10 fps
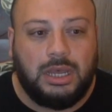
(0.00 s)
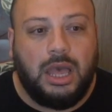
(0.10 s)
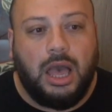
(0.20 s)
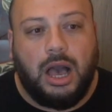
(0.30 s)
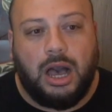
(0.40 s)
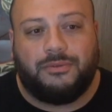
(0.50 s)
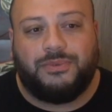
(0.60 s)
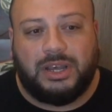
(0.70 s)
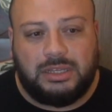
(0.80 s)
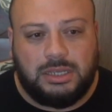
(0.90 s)

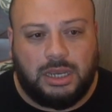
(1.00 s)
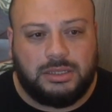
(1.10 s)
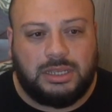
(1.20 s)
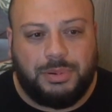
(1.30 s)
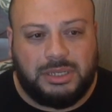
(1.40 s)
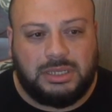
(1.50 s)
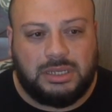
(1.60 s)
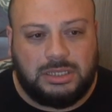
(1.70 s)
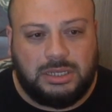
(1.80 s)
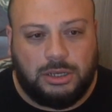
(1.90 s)
Fighting styles, they
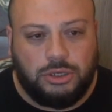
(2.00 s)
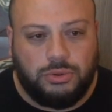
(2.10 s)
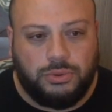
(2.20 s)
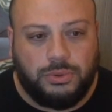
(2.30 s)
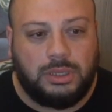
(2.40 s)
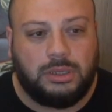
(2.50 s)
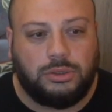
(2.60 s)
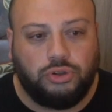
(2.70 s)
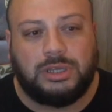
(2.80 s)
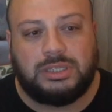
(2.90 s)
basically tell you
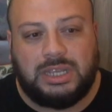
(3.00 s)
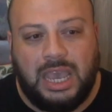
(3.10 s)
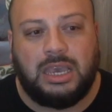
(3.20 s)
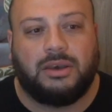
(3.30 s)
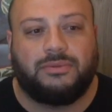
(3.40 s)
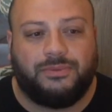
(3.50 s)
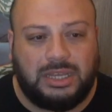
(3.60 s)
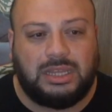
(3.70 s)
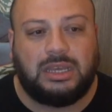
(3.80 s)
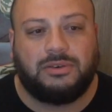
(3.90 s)
you can take fighting